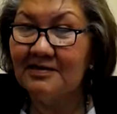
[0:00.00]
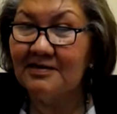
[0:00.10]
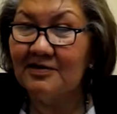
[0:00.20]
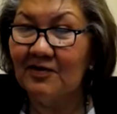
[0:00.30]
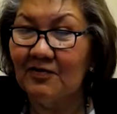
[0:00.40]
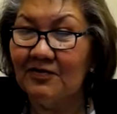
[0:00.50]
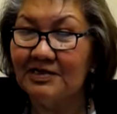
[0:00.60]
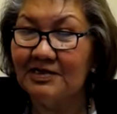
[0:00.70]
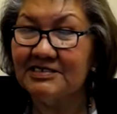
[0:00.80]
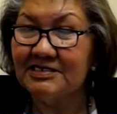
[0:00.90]
you know
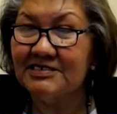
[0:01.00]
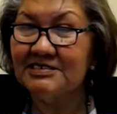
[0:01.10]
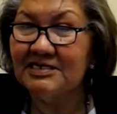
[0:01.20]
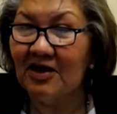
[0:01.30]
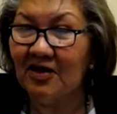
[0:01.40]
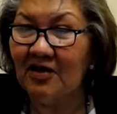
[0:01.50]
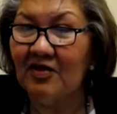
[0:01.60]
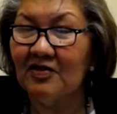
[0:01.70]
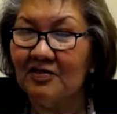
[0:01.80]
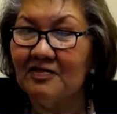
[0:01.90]
it's it's
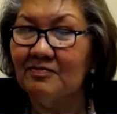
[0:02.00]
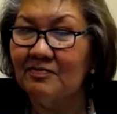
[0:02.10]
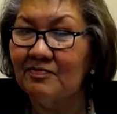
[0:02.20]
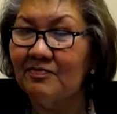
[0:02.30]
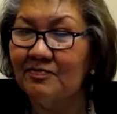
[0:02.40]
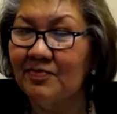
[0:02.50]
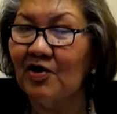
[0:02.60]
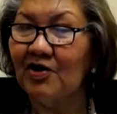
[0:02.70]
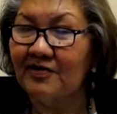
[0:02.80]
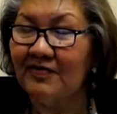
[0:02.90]
all
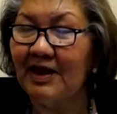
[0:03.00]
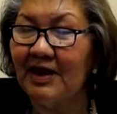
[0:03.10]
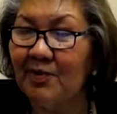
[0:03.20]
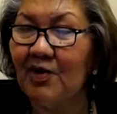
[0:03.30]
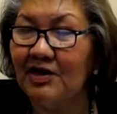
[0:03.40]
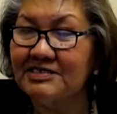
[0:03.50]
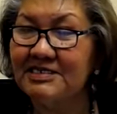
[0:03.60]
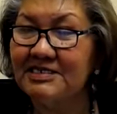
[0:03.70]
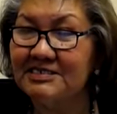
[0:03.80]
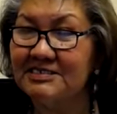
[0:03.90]
part of that
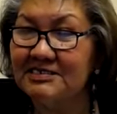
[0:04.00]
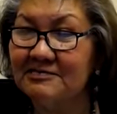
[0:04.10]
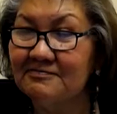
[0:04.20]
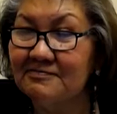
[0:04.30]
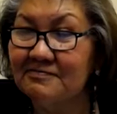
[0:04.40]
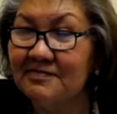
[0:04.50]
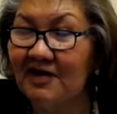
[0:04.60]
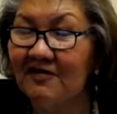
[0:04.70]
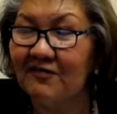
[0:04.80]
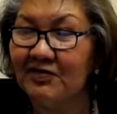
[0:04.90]
process
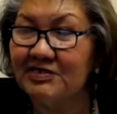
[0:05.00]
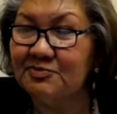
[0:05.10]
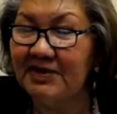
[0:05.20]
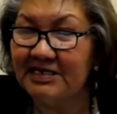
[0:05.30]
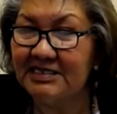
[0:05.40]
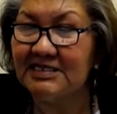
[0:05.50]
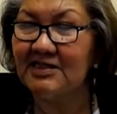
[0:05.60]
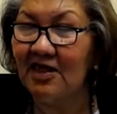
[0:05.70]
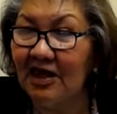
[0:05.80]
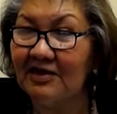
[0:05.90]
of
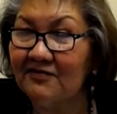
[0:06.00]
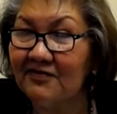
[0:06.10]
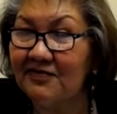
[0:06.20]
respecting life.